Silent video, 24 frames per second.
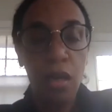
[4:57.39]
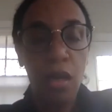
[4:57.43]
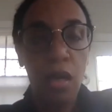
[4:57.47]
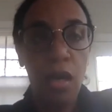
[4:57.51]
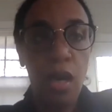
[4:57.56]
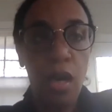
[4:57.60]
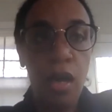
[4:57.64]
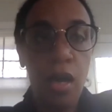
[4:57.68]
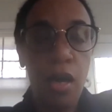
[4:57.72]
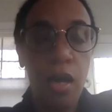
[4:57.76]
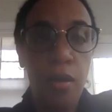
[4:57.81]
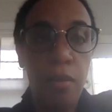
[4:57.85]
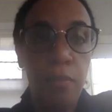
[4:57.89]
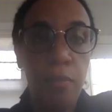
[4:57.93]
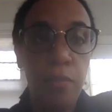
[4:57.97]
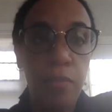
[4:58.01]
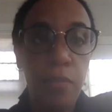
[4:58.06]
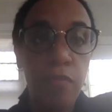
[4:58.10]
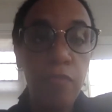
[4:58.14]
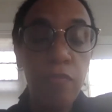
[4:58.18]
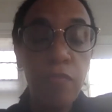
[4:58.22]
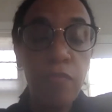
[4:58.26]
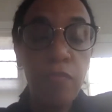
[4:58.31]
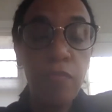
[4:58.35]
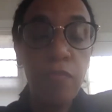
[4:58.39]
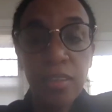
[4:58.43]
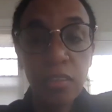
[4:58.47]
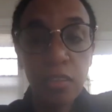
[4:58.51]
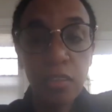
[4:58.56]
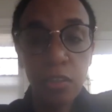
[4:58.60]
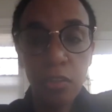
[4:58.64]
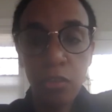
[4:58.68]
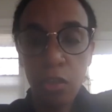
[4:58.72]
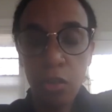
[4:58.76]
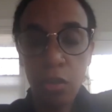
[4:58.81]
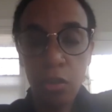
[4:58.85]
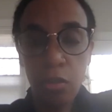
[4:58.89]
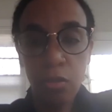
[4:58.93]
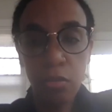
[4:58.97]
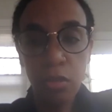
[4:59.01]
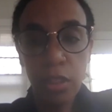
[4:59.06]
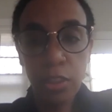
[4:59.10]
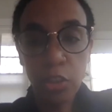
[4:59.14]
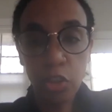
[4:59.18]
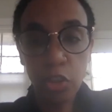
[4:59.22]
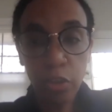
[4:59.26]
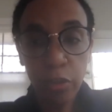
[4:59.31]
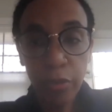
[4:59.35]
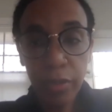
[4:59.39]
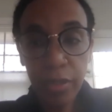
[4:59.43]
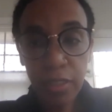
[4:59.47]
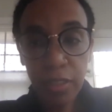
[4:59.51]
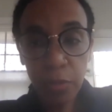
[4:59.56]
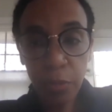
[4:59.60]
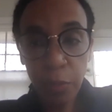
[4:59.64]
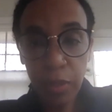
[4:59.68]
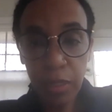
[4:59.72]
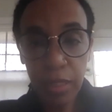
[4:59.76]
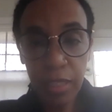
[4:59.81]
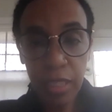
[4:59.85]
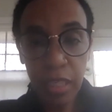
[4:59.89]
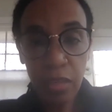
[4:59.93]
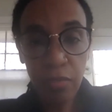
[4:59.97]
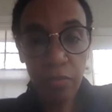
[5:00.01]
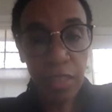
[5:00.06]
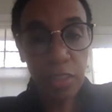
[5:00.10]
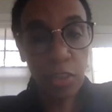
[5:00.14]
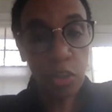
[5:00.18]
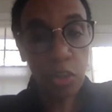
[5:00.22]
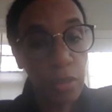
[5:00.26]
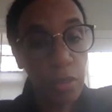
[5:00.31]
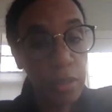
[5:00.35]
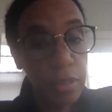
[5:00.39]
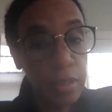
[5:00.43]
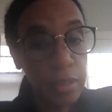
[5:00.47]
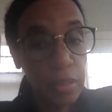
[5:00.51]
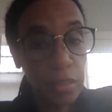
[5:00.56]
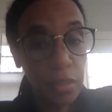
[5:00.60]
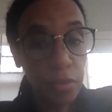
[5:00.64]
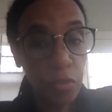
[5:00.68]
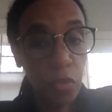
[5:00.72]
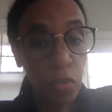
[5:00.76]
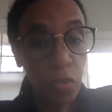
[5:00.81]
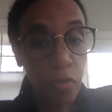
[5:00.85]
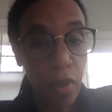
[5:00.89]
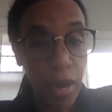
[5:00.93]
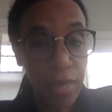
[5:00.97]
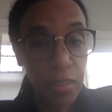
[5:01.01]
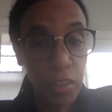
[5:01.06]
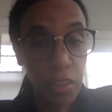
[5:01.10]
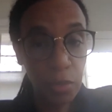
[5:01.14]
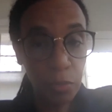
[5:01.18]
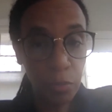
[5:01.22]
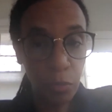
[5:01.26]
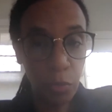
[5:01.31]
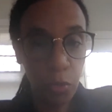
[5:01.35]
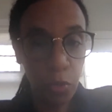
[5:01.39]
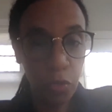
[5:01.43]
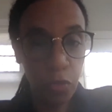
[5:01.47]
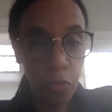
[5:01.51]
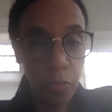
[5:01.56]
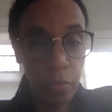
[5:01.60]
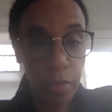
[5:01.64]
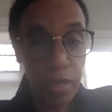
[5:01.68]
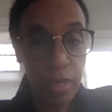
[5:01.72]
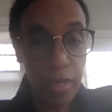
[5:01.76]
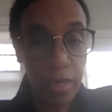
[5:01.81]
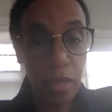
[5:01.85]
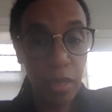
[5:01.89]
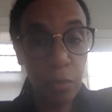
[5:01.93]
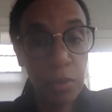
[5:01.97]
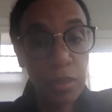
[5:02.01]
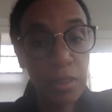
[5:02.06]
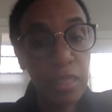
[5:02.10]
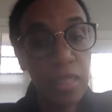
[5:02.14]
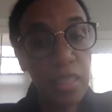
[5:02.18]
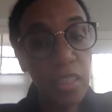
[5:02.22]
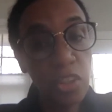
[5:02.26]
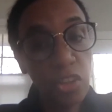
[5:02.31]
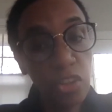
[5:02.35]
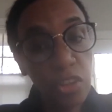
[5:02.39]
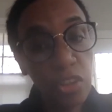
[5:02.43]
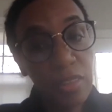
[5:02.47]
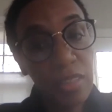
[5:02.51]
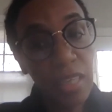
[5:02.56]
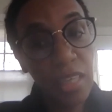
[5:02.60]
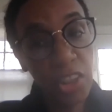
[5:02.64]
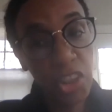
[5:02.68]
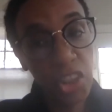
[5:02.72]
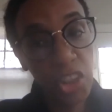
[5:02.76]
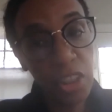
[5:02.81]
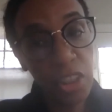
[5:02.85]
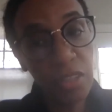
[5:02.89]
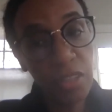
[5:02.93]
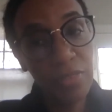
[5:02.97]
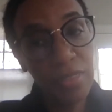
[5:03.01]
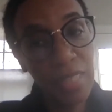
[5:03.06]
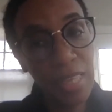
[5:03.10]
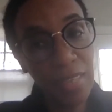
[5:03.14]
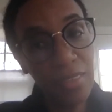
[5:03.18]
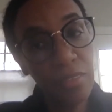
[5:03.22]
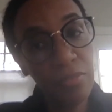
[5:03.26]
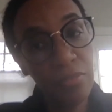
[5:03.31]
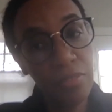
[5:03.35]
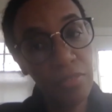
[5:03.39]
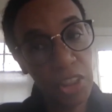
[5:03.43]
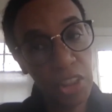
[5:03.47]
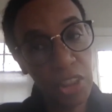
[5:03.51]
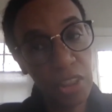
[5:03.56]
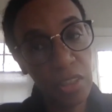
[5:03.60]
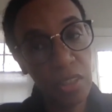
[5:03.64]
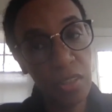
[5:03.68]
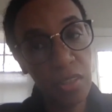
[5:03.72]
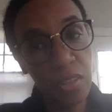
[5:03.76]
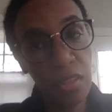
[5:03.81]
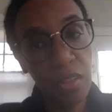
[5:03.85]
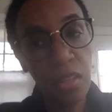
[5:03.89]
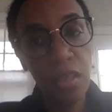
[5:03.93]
In fact, you know, historians believe that the civil rights movement, it was the introduction of television